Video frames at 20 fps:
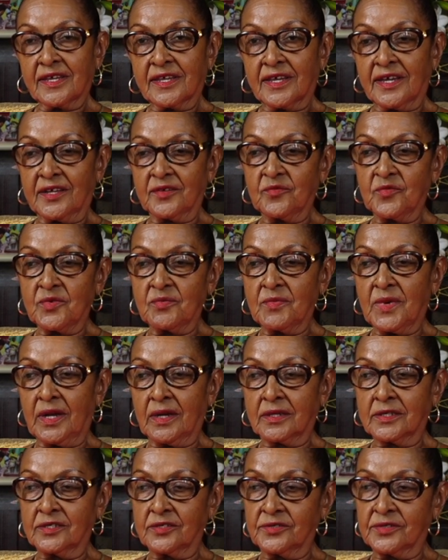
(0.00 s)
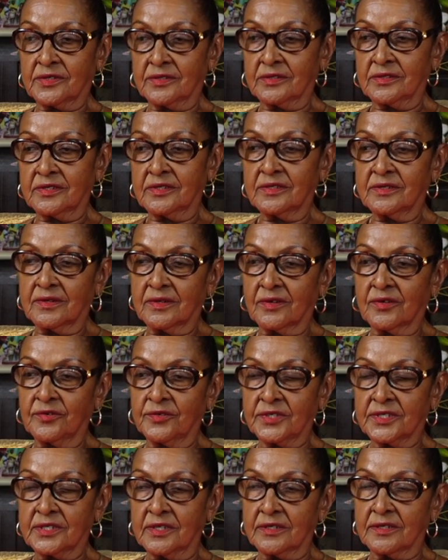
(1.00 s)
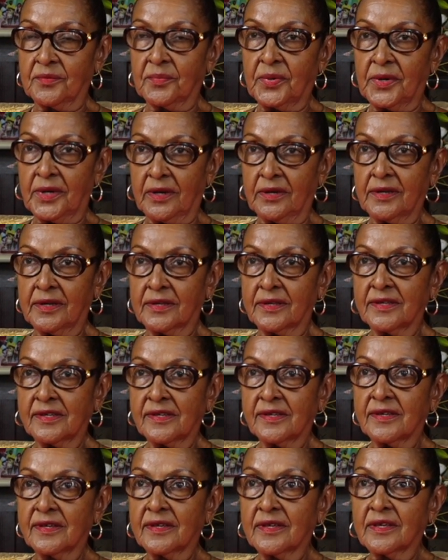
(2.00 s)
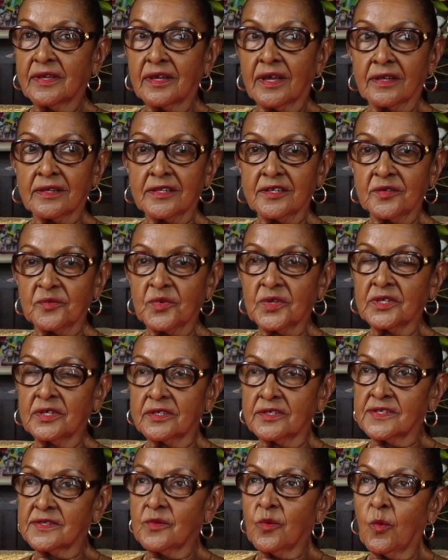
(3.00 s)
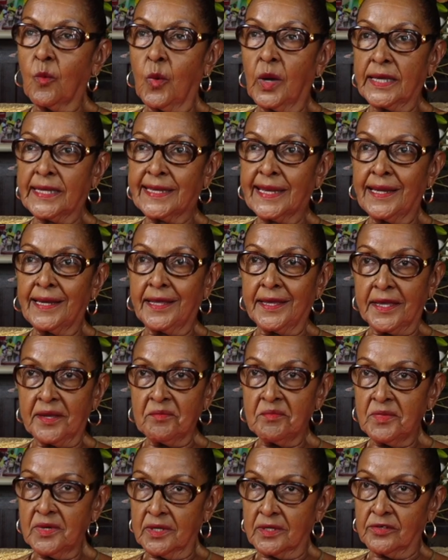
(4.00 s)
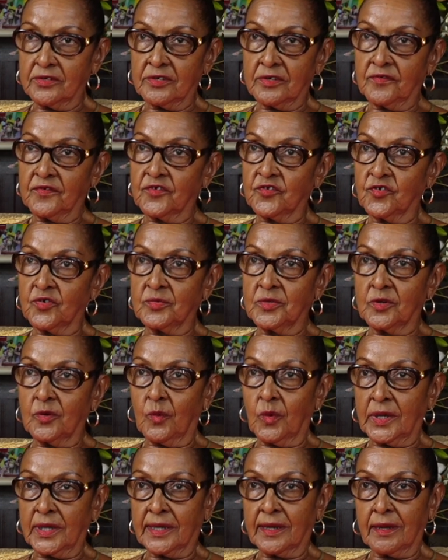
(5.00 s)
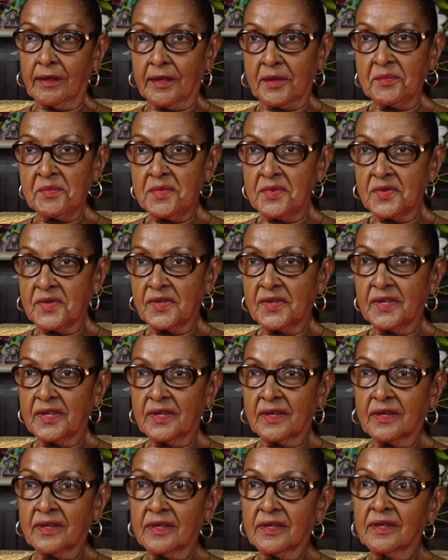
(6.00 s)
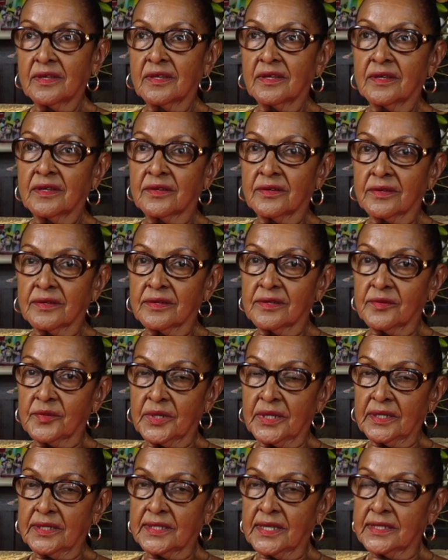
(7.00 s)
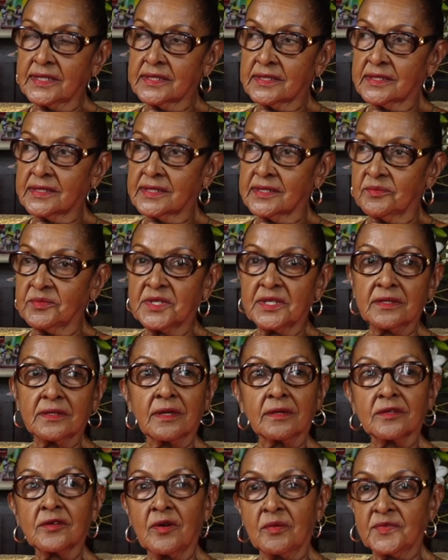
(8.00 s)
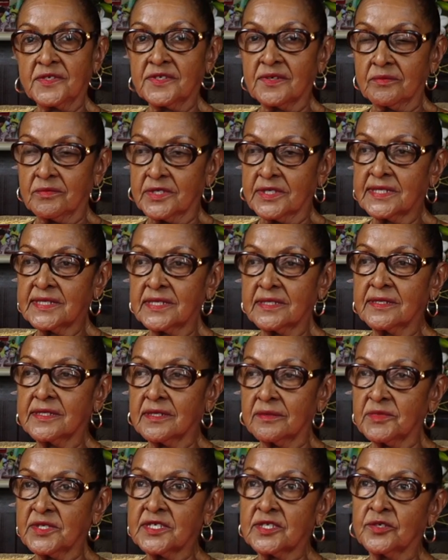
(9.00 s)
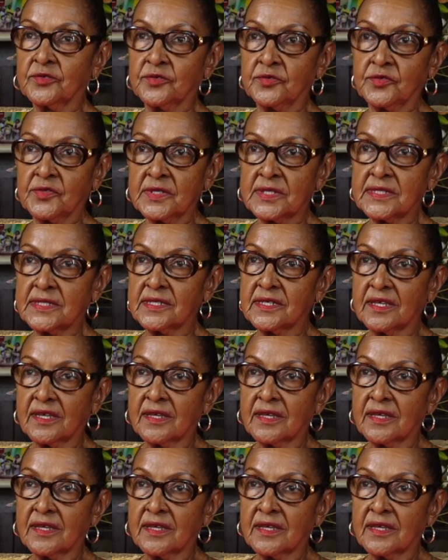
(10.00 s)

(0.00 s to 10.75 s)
and we marked out the court on the park. And then we got white lime. I don't know if you know about white lime. Well, that's something that comes from the sea, some stones.